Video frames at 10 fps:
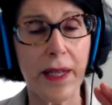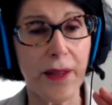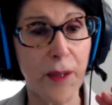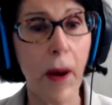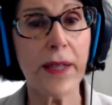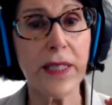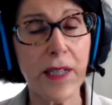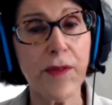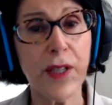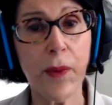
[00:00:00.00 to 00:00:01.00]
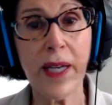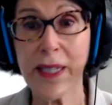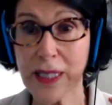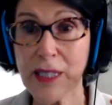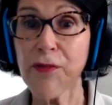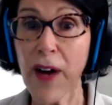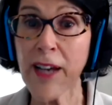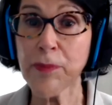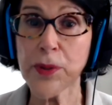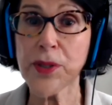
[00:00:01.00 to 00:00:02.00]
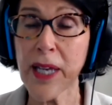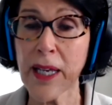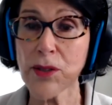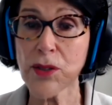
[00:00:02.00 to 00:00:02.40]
the positivity rate is 5%.